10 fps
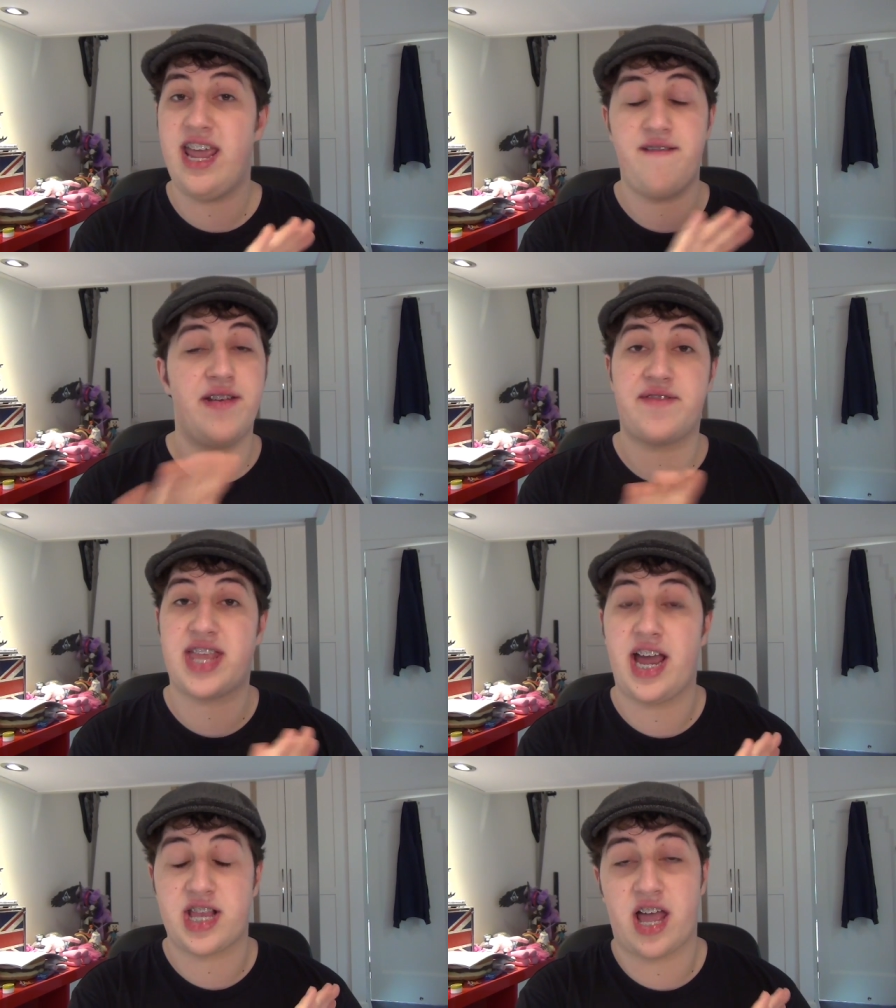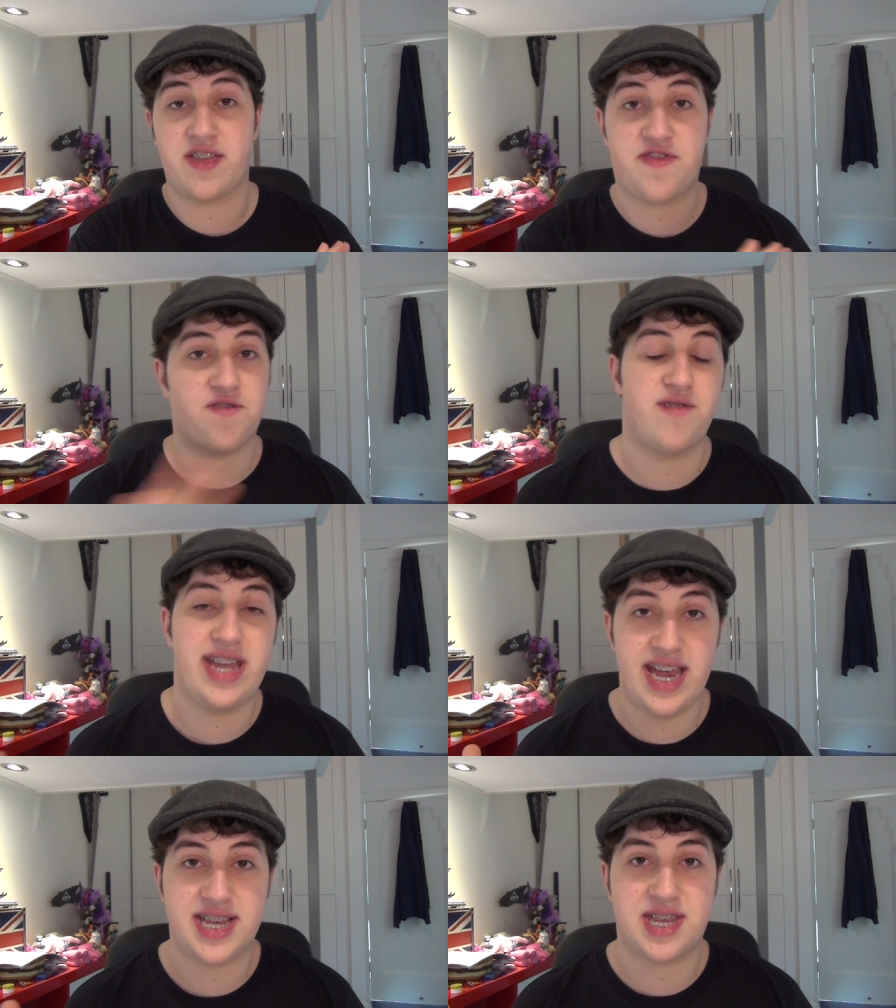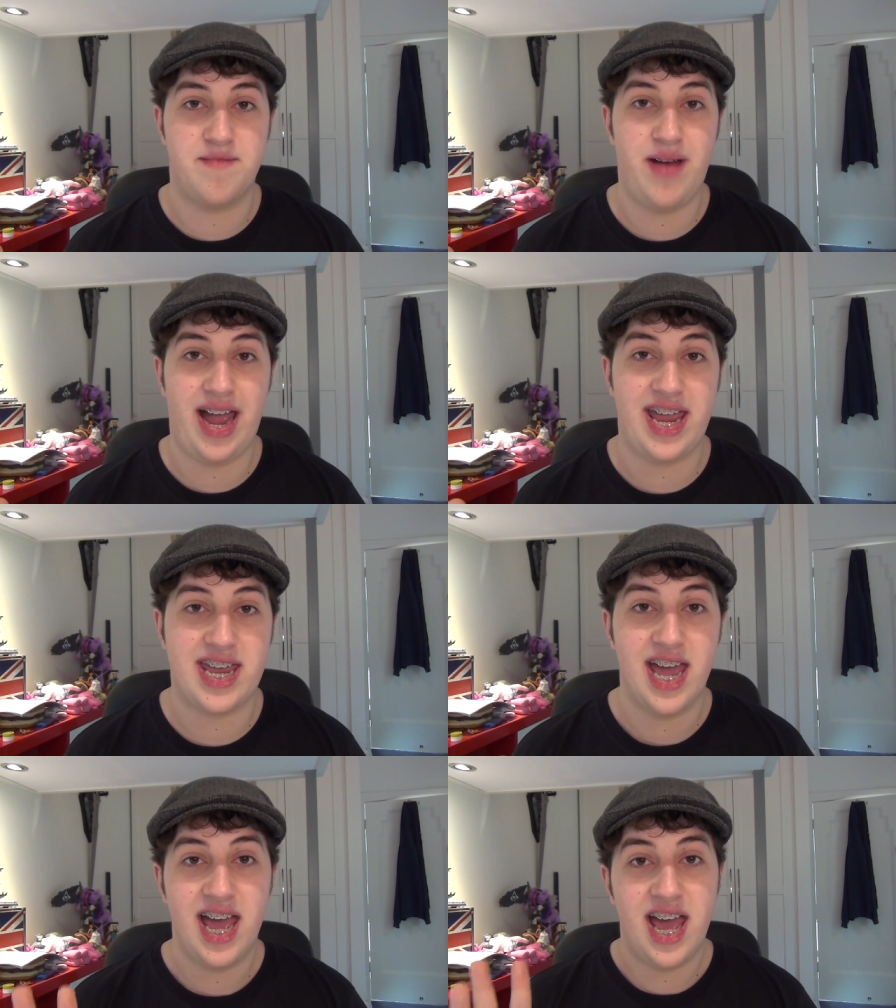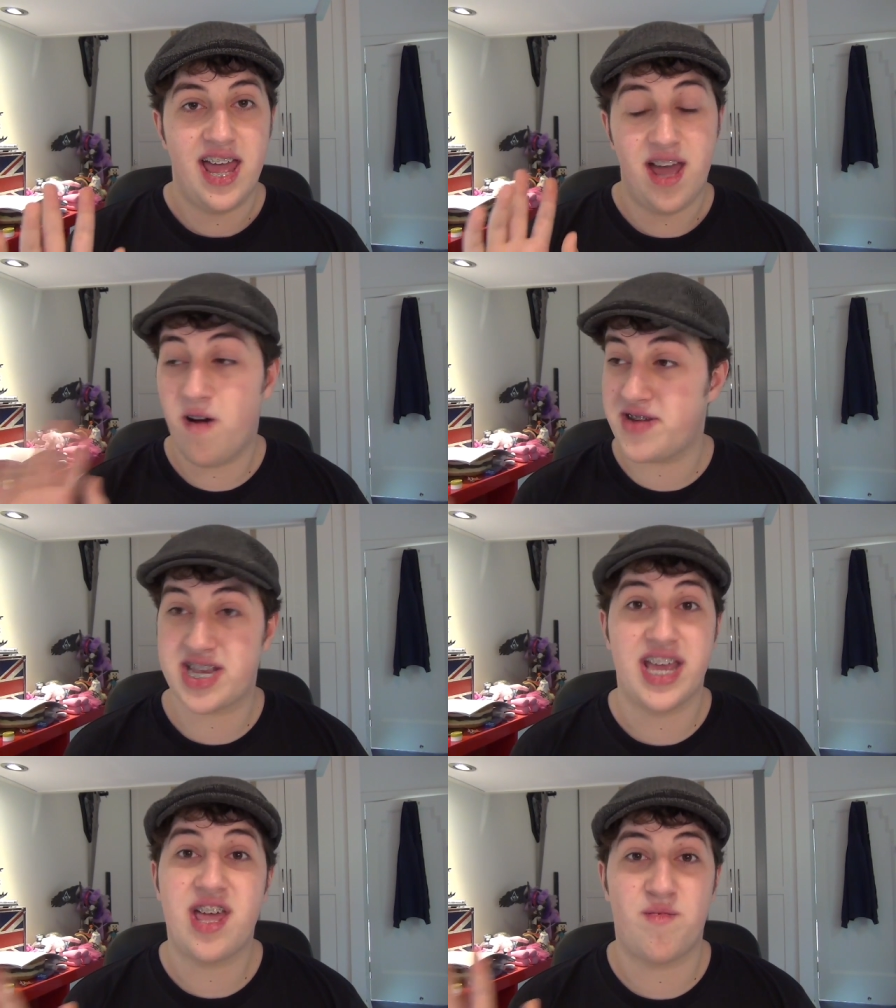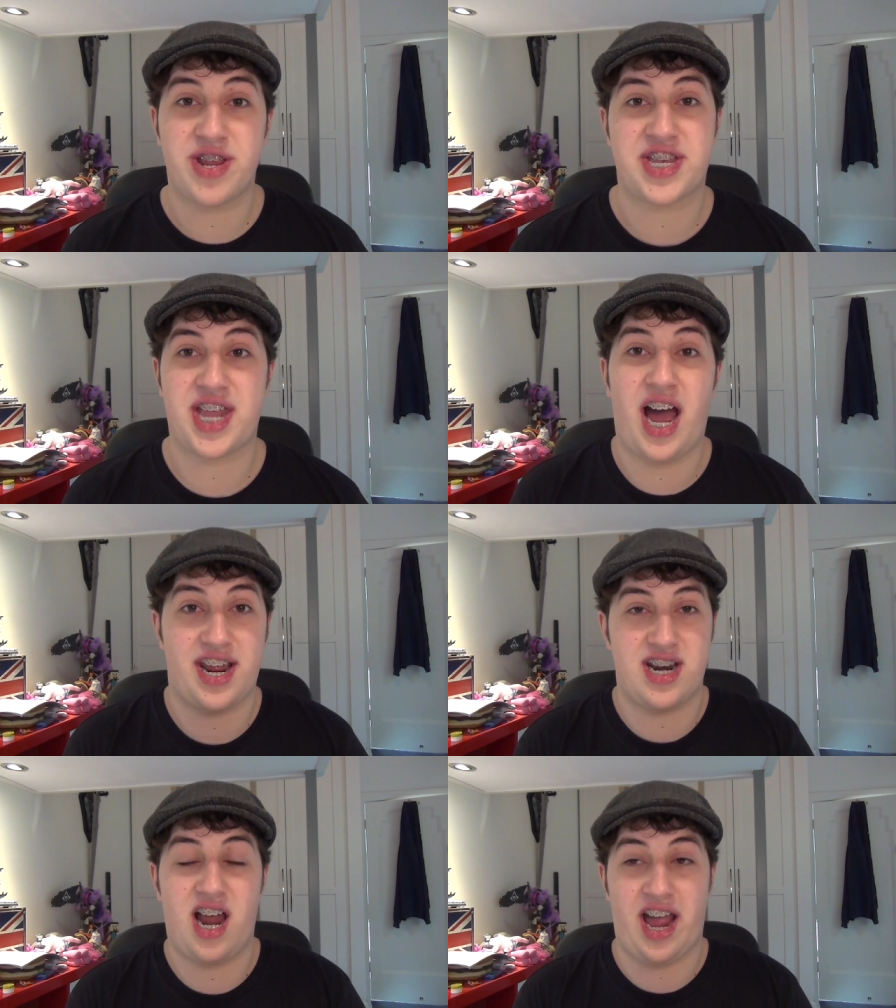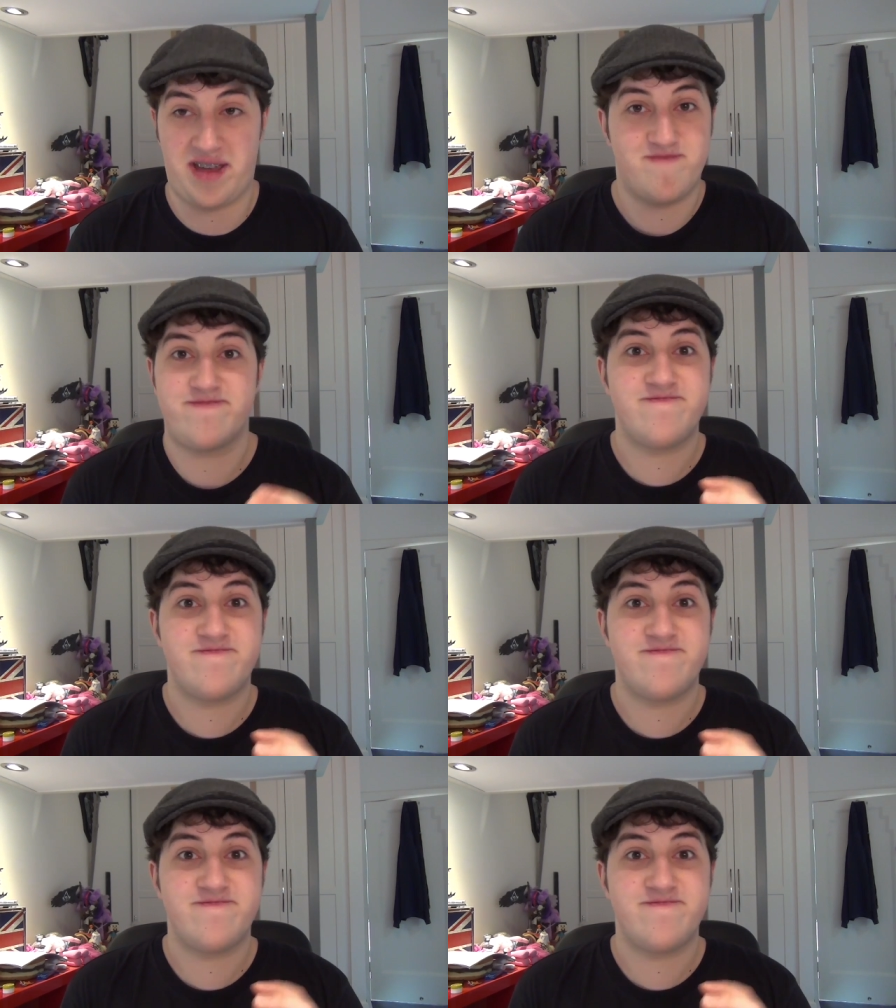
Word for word: even if it takes like three years to make. Obviously, they want to start it like